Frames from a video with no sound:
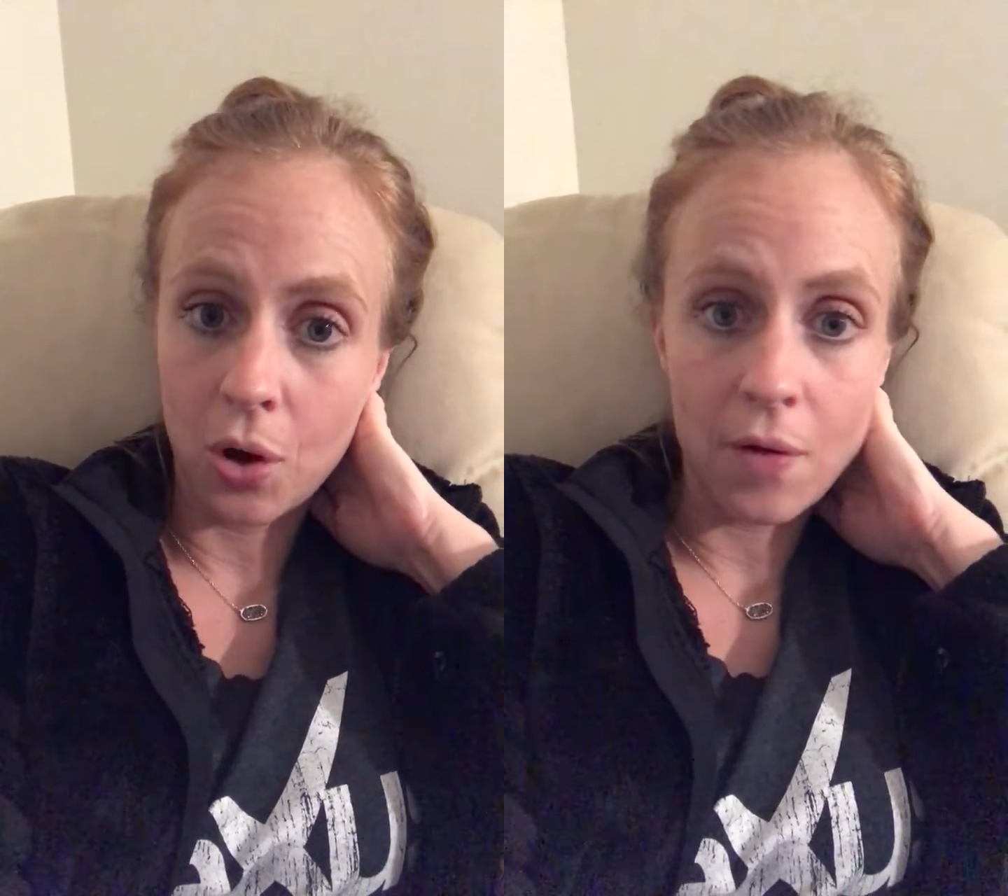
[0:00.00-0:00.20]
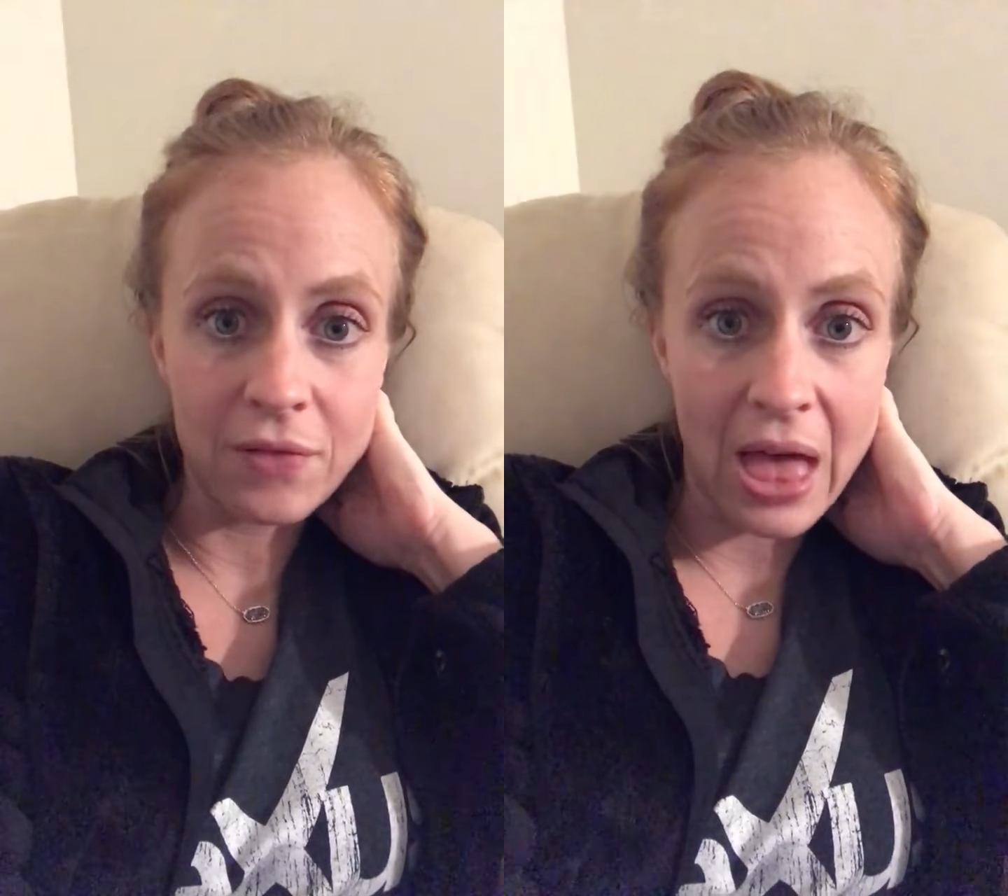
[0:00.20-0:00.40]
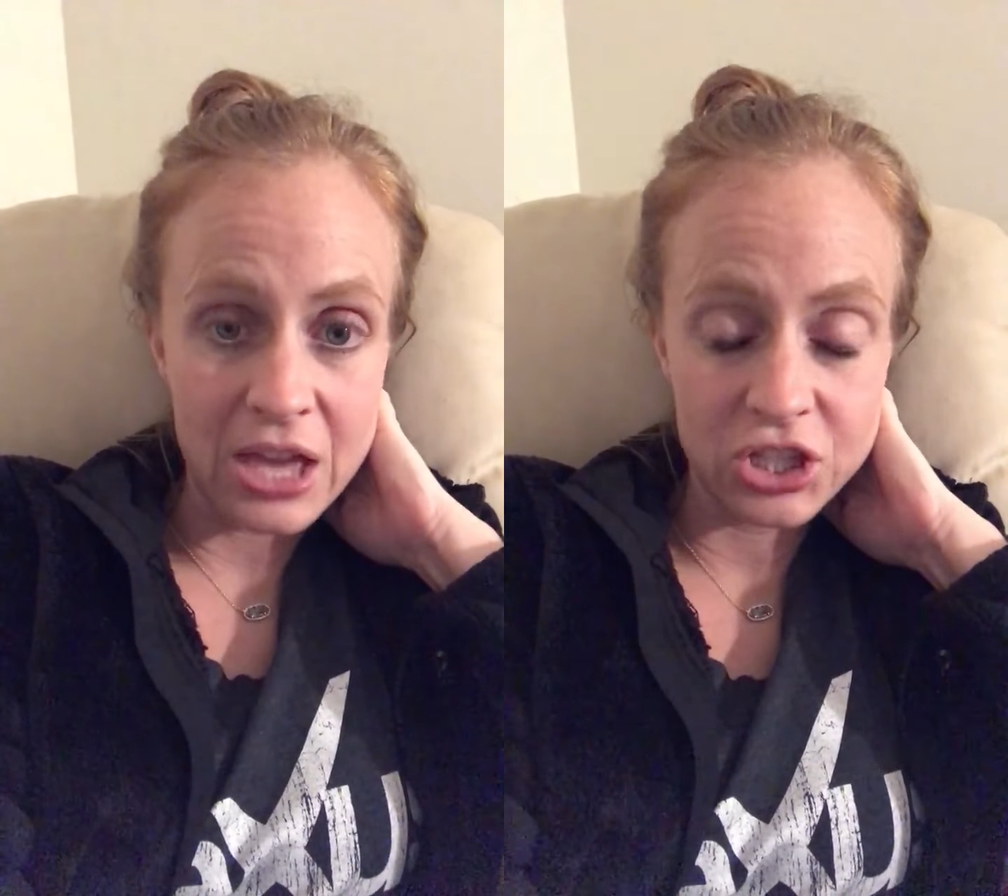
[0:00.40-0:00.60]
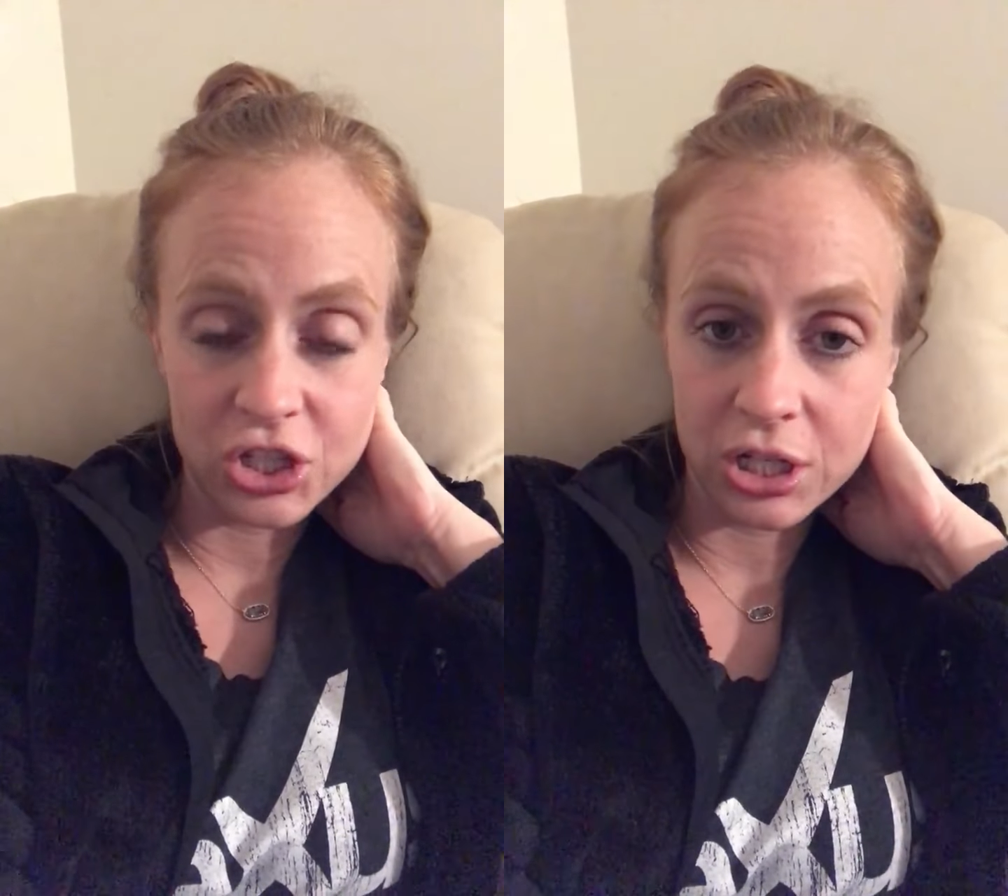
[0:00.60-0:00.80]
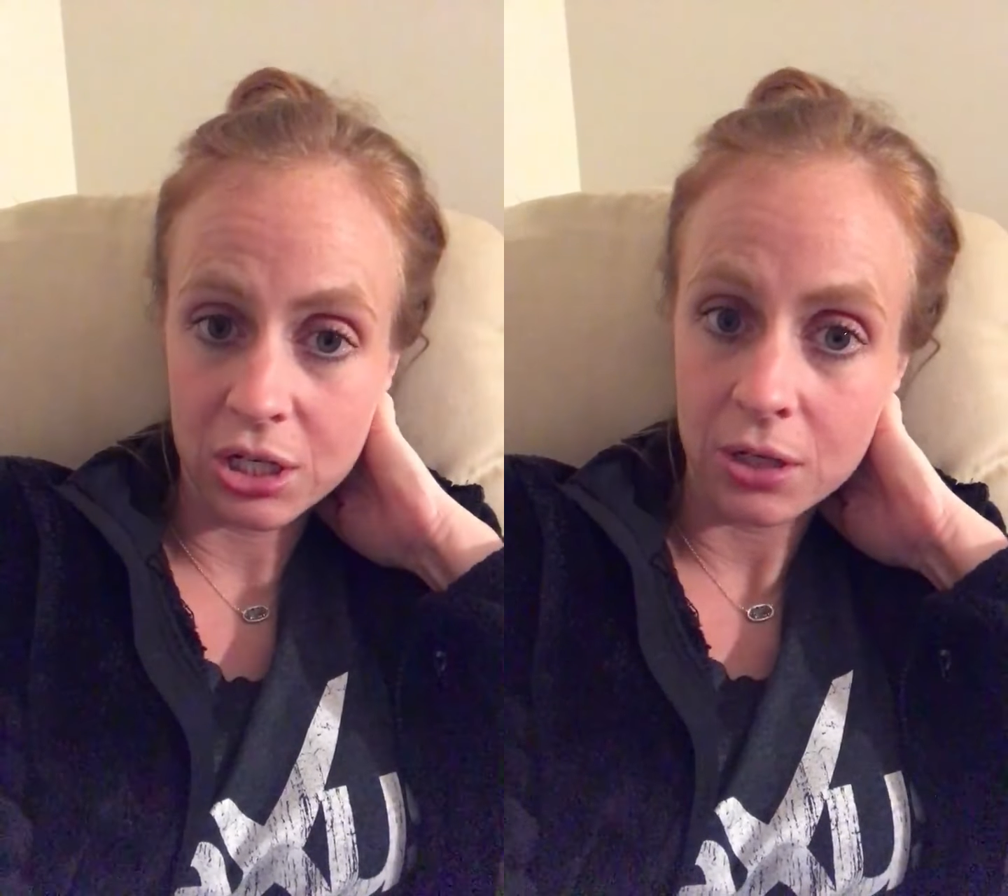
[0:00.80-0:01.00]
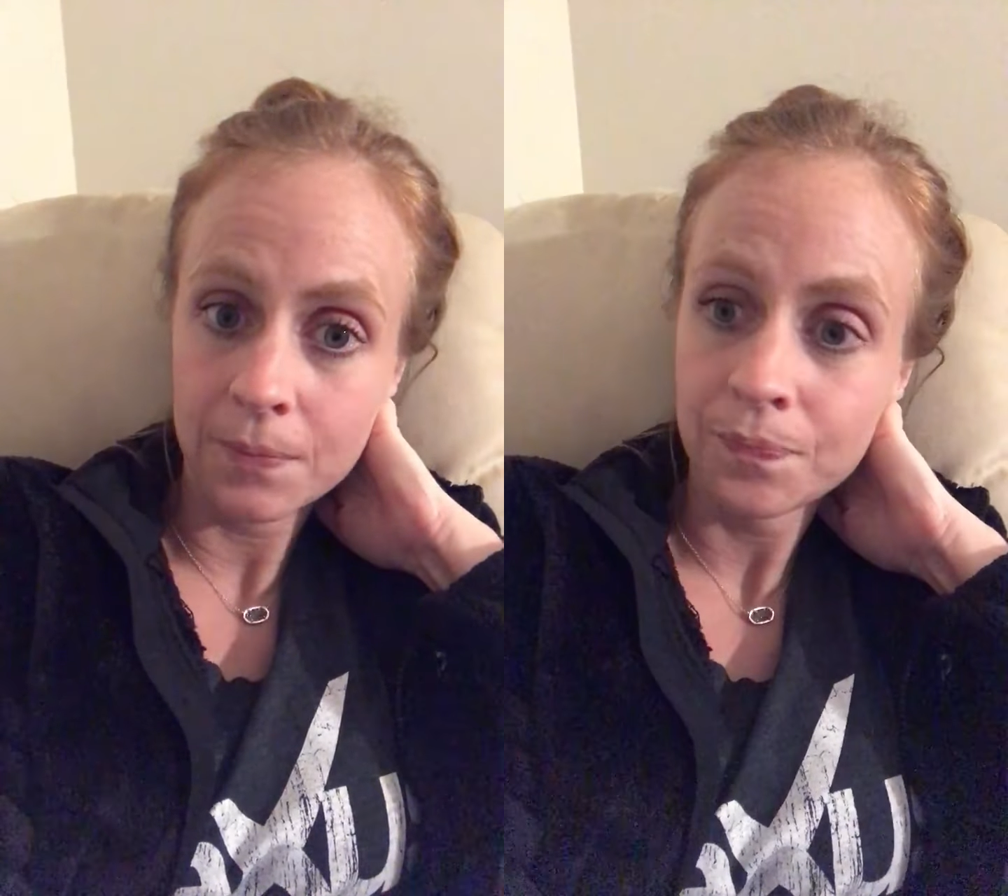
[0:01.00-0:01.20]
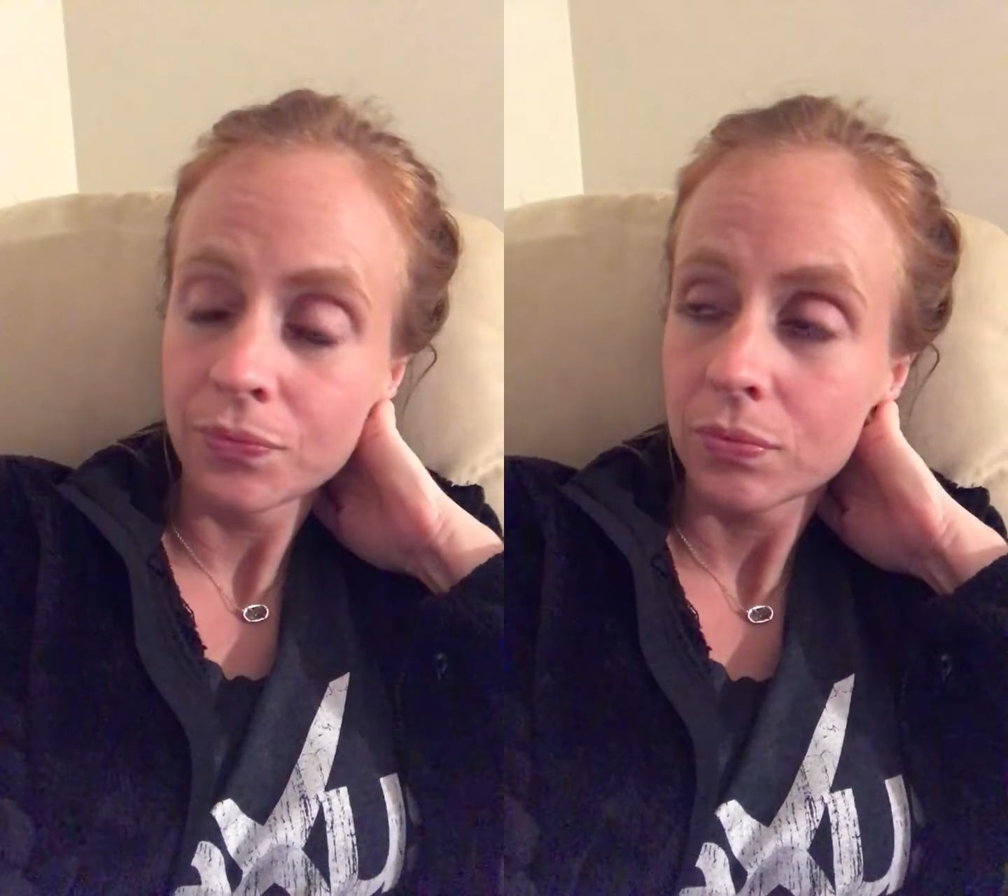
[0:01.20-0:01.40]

of last year,